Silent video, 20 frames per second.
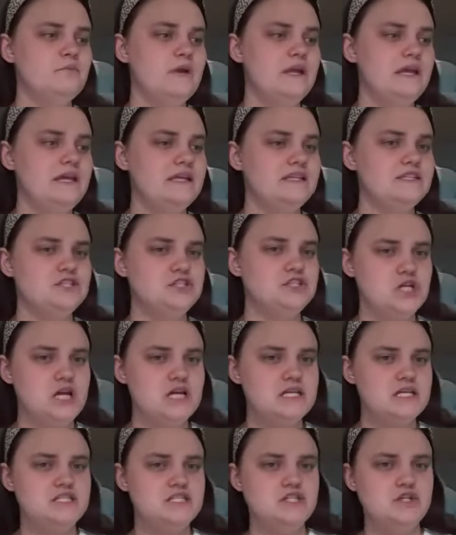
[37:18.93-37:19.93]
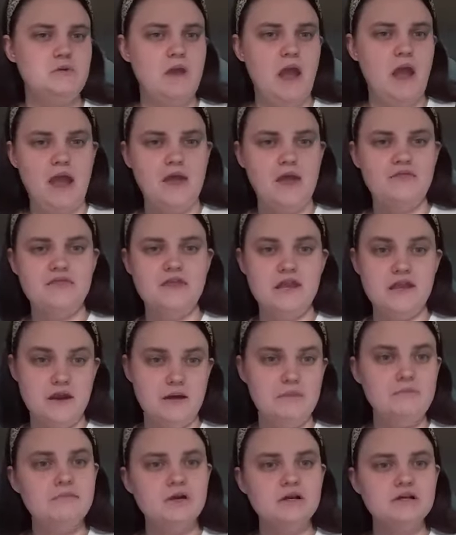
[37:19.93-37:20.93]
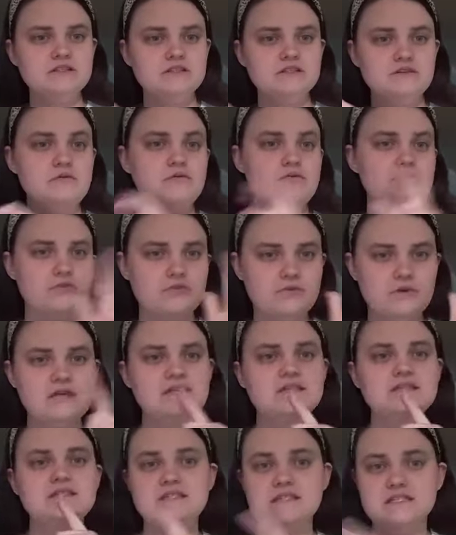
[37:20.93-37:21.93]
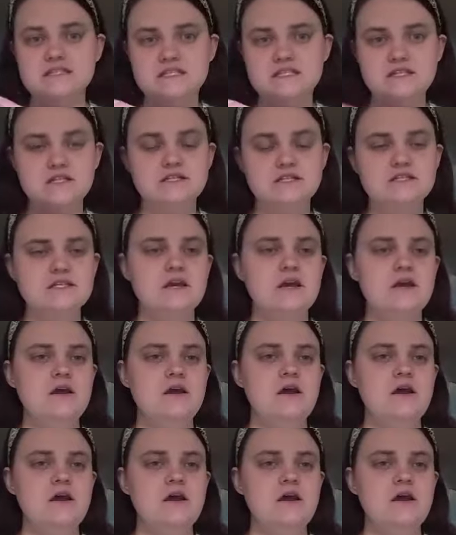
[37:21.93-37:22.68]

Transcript: it's just you add the number so three sisters